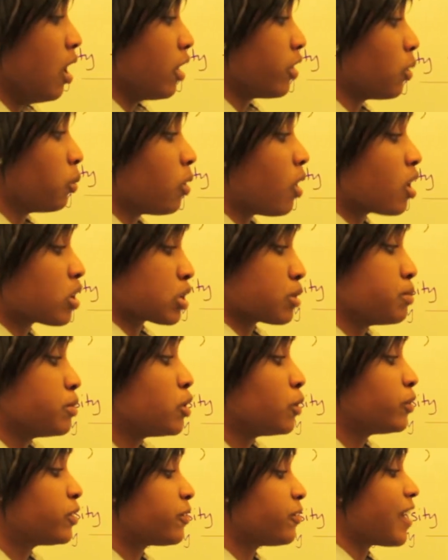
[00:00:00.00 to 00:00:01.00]
the water
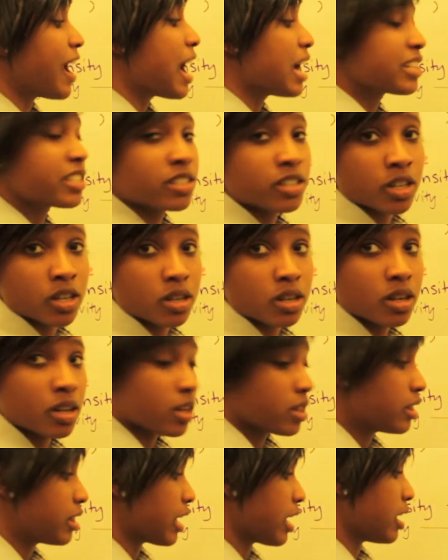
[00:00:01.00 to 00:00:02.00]
moves faster
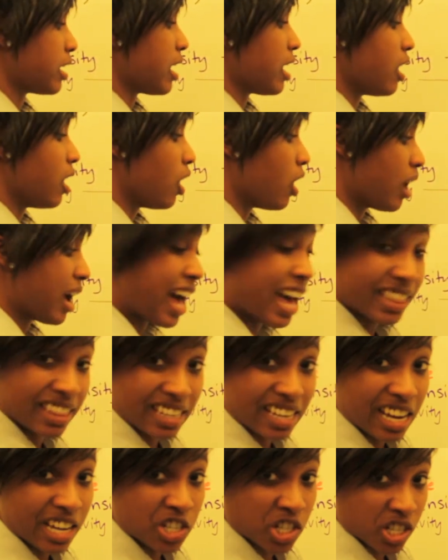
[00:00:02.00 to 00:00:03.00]
than at
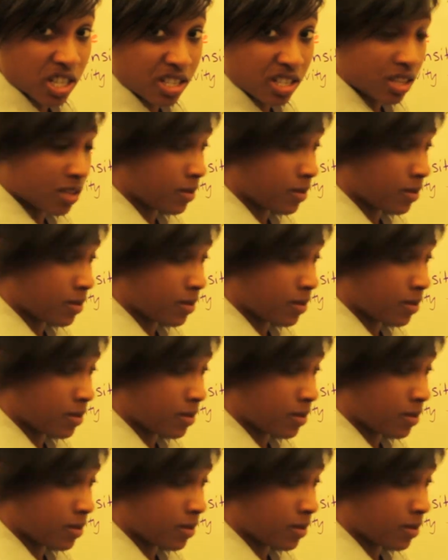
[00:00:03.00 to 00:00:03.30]
the edges.